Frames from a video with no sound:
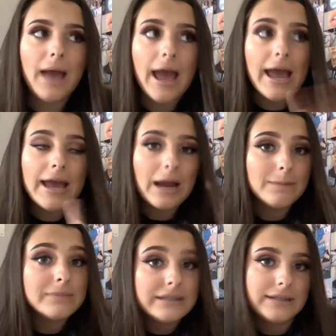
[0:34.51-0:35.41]
A,
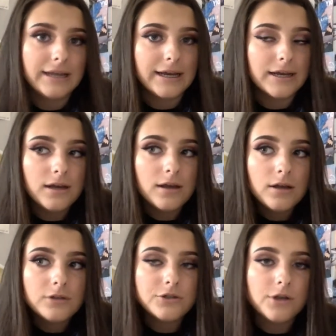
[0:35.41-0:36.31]
I'm sick,
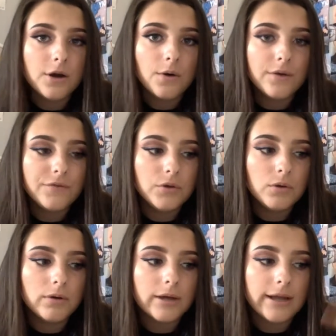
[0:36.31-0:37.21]
so if you
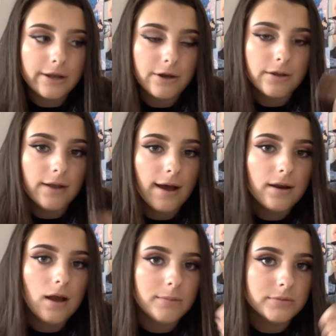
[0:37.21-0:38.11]
couldn't know that,
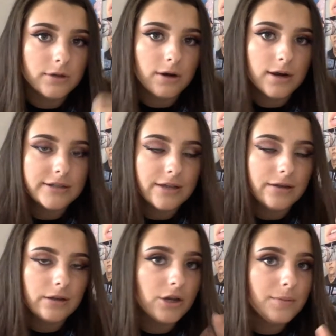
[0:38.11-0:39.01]
that's why I'm a
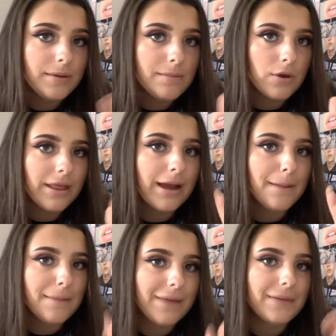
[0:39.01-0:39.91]
little bit more like a
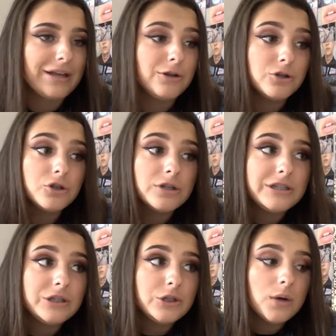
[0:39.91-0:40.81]
vampire usually do.